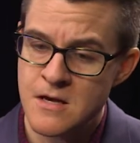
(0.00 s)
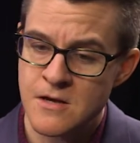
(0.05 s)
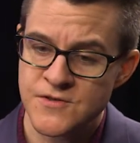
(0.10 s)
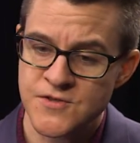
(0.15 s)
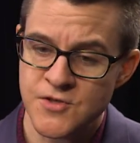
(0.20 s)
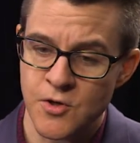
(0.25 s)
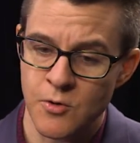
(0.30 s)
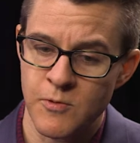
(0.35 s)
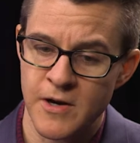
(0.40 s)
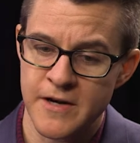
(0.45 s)

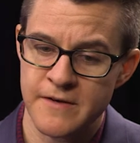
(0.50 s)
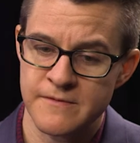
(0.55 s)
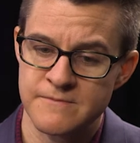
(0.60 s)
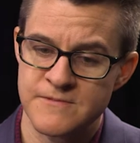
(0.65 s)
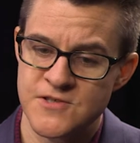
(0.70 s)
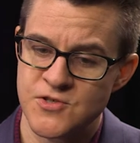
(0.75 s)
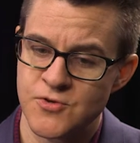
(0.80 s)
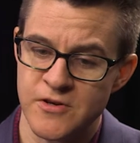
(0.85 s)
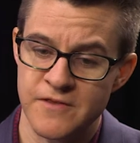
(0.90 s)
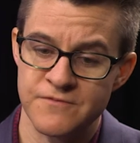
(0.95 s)
So one
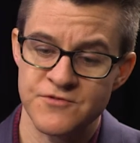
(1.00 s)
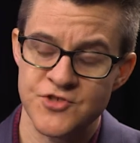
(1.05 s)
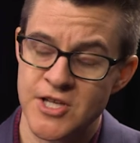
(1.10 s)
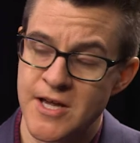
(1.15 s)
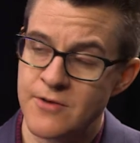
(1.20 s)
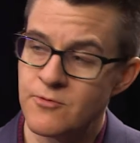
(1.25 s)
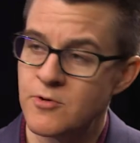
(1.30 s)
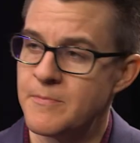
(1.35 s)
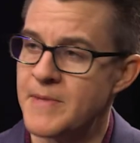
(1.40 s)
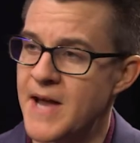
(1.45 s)
sort of
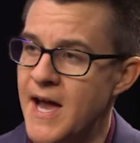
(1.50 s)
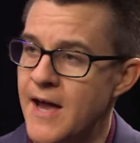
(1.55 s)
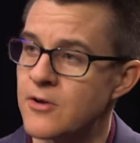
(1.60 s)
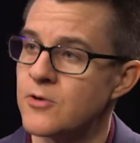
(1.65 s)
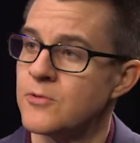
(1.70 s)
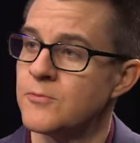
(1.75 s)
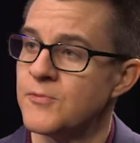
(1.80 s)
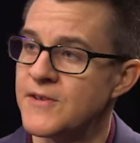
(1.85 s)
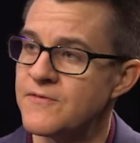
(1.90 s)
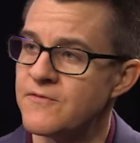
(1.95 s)
general
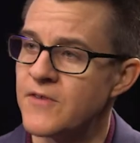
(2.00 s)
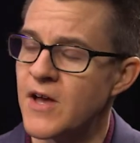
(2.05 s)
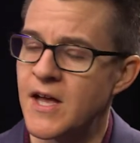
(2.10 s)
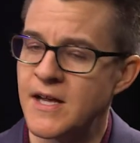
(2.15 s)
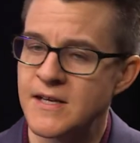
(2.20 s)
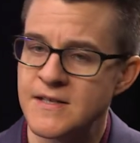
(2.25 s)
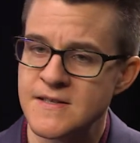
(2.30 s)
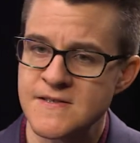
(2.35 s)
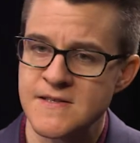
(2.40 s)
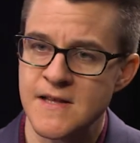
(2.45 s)
pattern we
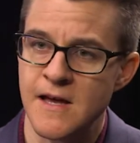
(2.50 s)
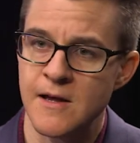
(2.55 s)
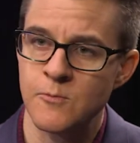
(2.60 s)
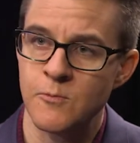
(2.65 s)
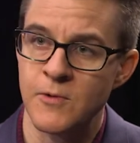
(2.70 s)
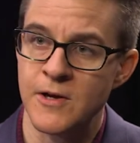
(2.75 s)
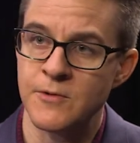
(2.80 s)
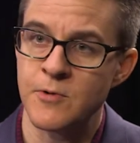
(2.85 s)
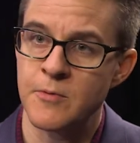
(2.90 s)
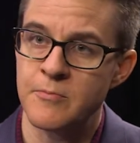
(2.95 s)
find is that
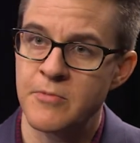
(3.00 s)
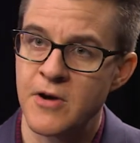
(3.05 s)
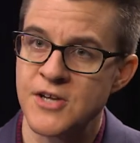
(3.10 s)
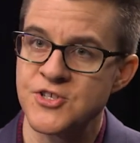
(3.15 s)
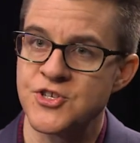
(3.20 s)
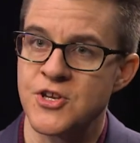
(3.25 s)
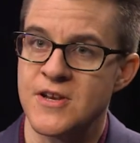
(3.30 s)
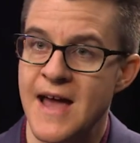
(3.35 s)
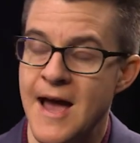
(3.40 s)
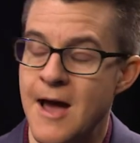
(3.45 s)
when
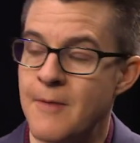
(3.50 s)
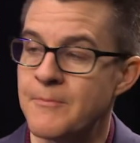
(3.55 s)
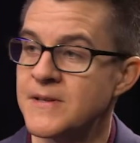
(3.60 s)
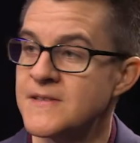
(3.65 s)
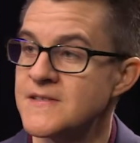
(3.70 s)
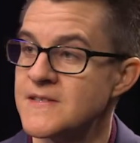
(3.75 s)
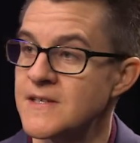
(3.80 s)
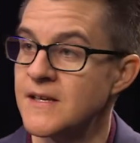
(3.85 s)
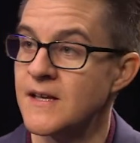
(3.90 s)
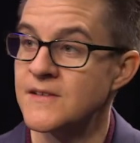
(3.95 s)
repression
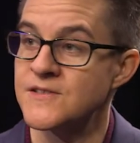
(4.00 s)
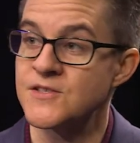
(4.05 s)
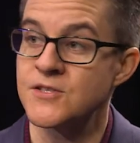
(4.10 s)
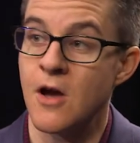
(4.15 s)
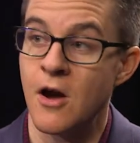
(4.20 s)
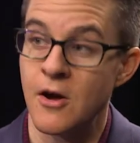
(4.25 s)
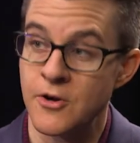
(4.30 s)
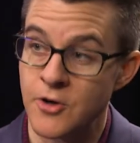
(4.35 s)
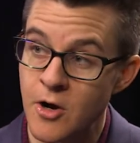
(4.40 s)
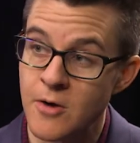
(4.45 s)
happens against
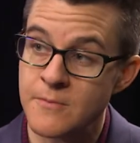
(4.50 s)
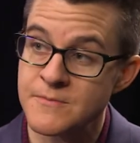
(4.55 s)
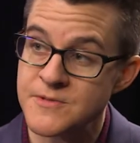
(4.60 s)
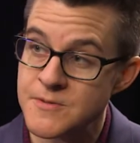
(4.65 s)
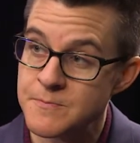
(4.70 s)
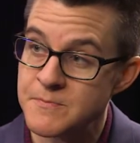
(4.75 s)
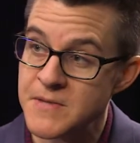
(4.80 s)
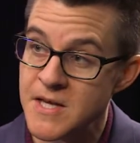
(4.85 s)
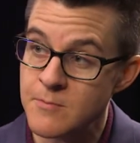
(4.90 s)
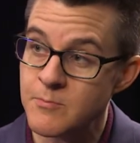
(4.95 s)
unarmed
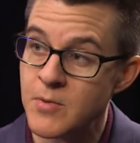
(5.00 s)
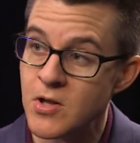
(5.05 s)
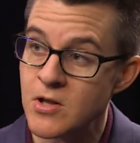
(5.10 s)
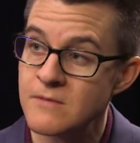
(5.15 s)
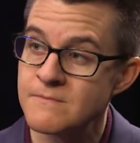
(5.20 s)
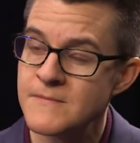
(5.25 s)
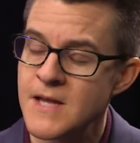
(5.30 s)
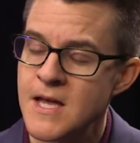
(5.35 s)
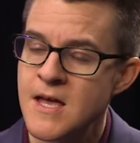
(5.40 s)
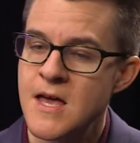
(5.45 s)
people,
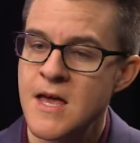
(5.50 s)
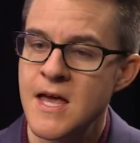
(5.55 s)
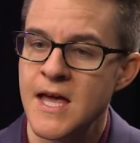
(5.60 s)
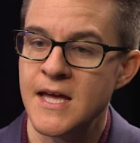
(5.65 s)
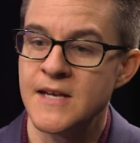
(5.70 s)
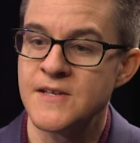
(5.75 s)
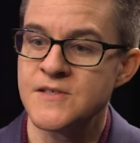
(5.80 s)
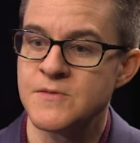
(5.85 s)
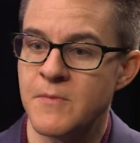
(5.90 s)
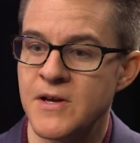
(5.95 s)

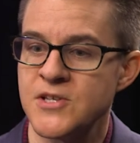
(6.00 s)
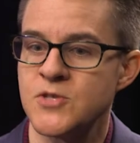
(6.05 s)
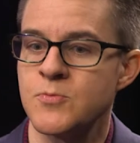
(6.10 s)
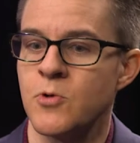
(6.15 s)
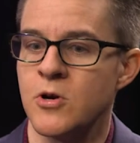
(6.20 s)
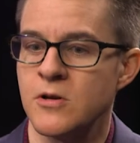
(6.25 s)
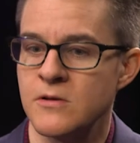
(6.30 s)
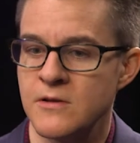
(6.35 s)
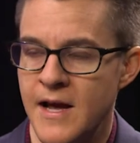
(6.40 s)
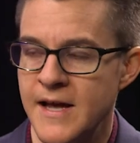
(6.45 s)
it is much
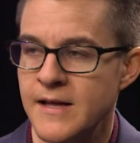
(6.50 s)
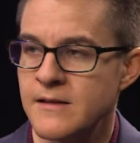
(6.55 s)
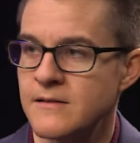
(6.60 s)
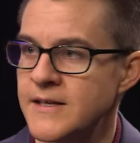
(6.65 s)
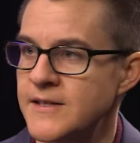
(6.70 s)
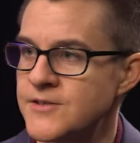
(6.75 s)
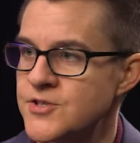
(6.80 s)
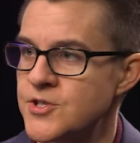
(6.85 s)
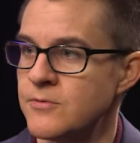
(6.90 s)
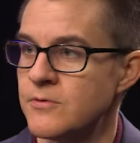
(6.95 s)
more
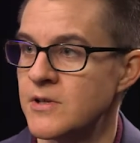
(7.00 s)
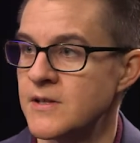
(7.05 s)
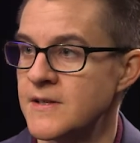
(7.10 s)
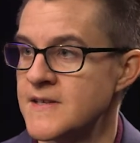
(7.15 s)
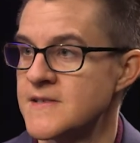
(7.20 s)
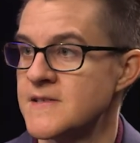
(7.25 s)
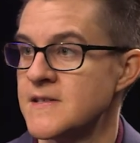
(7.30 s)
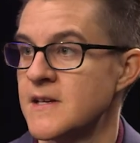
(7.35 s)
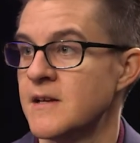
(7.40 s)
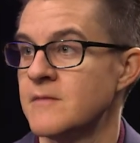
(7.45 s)
likely to
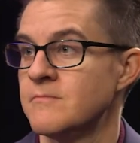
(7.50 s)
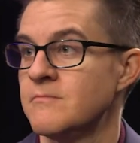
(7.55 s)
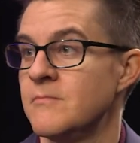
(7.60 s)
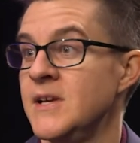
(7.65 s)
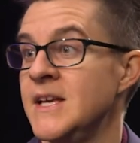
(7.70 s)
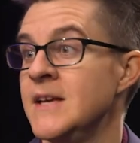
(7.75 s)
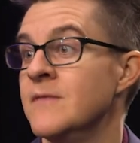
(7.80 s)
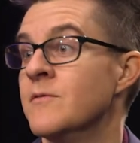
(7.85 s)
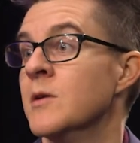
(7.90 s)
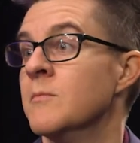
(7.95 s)
elicit
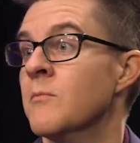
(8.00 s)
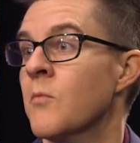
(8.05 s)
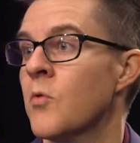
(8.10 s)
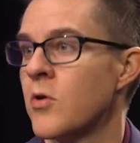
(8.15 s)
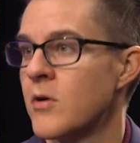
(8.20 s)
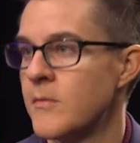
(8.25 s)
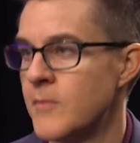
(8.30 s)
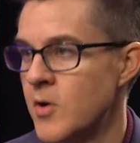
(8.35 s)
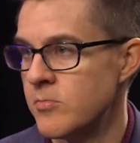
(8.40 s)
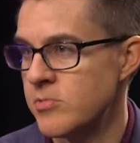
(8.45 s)
even
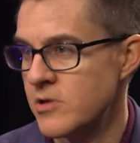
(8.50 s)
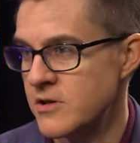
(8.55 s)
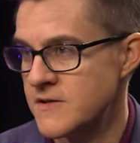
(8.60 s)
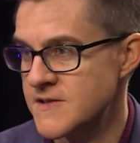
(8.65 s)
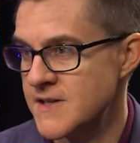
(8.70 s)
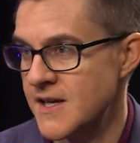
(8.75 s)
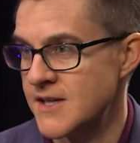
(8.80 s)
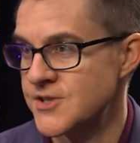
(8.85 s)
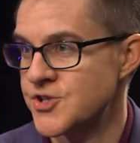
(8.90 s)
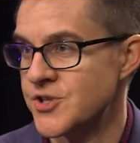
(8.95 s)
more
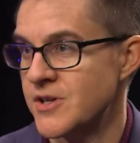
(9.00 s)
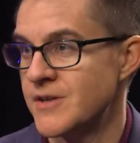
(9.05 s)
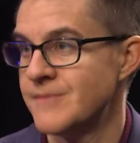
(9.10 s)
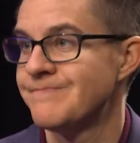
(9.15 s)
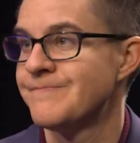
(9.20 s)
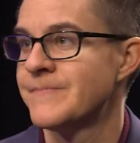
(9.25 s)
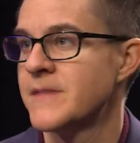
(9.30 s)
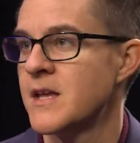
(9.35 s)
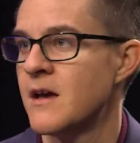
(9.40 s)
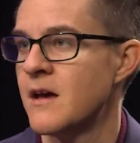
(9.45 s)
mobilization
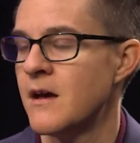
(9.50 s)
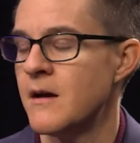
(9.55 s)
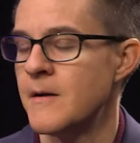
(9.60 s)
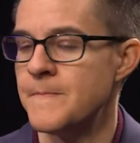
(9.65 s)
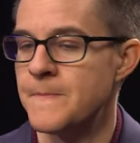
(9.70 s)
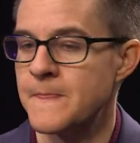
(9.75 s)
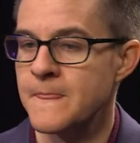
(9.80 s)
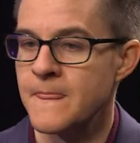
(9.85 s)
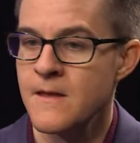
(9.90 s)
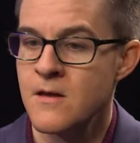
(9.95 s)

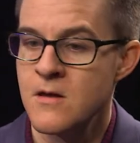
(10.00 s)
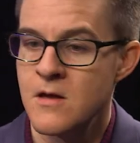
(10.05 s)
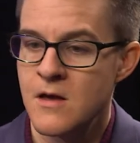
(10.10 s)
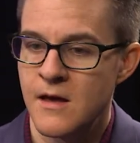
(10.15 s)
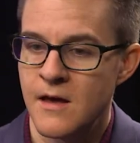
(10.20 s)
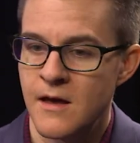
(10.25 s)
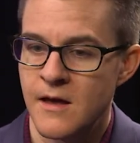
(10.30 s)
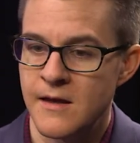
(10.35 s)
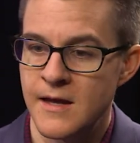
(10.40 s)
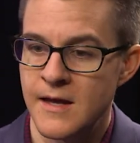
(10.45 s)

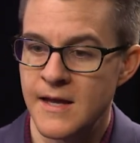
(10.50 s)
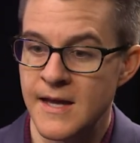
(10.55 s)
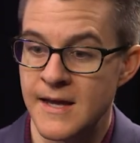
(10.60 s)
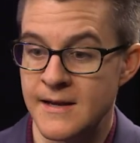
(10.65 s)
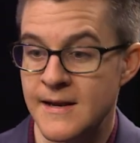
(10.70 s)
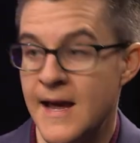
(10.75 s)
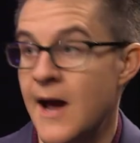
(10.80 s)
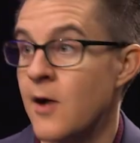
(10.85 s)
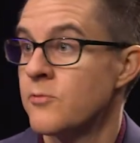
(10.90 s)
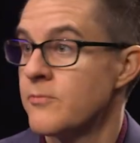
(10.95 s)

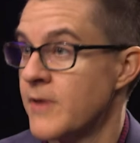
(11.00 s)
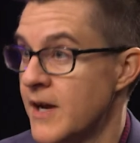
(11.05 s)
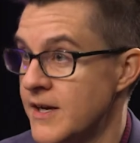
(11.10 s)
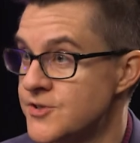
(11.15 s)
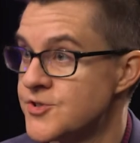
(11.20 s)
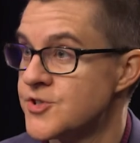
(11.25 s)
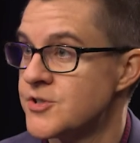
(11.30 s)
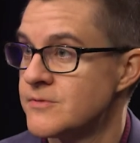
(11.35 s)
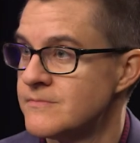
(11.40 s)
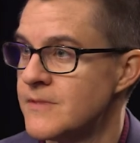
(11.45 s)
and
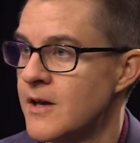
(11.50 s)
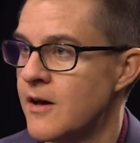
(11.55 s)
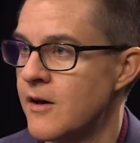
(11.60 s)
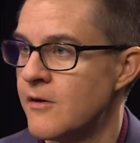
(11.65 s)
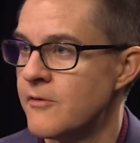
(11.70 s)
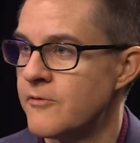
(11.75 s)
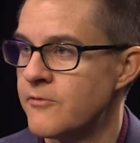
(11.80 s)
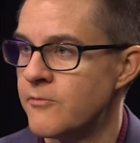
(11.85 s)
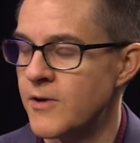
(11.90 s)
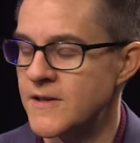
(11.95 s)
outrage
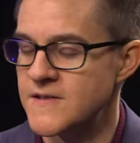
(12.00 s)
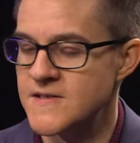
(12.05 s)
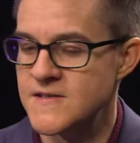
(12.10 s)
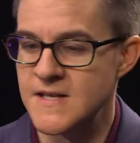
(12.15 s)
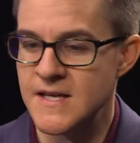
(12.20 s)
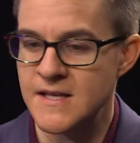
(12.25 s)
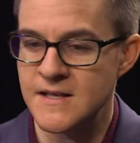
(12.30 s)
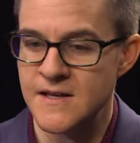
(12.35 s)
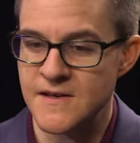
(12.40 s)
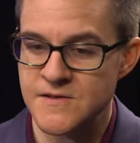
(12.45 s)
of what's
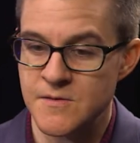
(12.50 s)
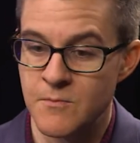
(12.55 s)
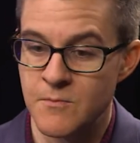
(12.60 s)
seen as a